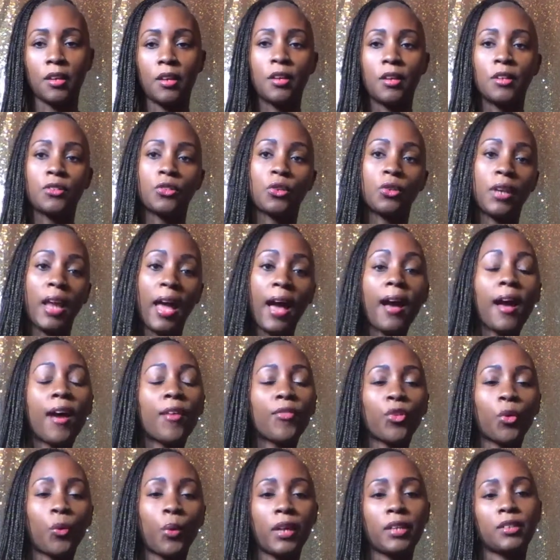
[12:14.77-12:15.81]
So now I have
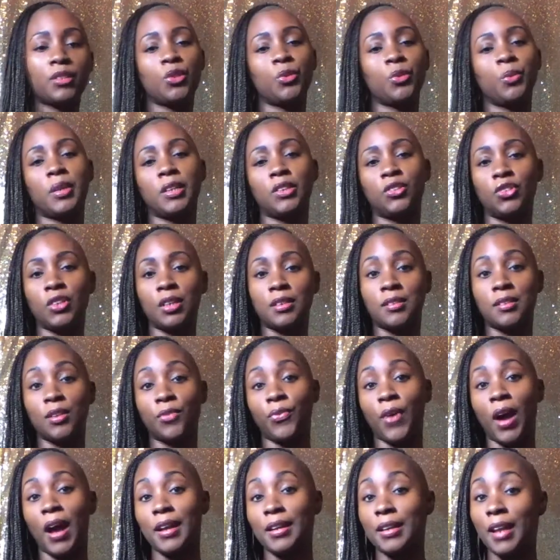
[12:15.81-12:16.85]
to wait 2 weeks just to
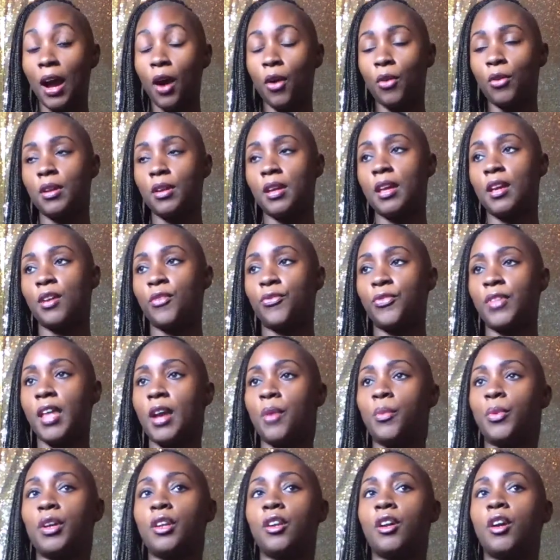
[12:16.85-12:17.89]
find out if they
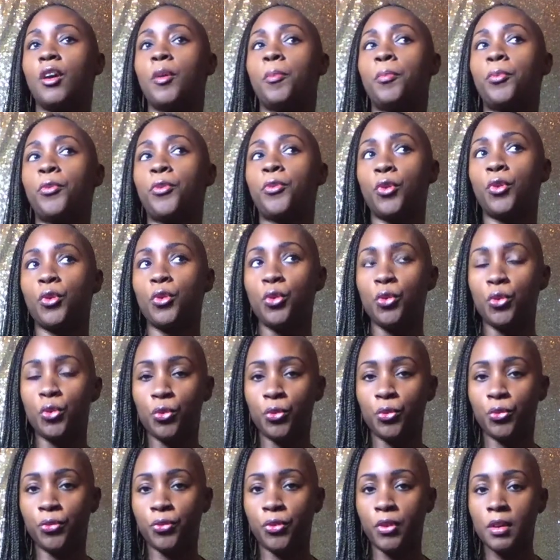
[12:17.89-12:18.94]
would
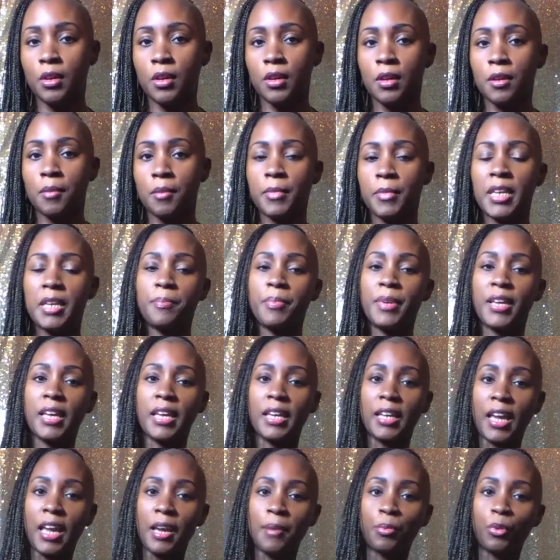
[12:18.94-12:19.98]
approve me
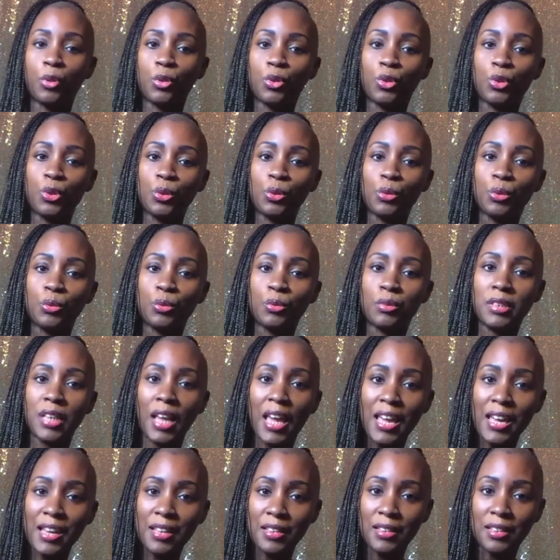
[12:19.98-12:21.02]
being able to
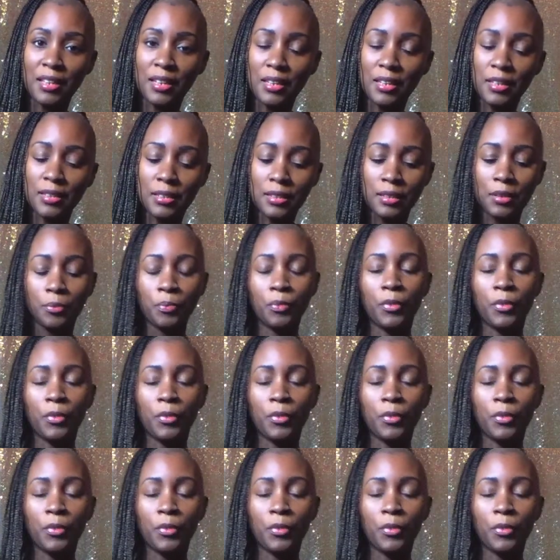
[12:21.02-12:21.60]
take this.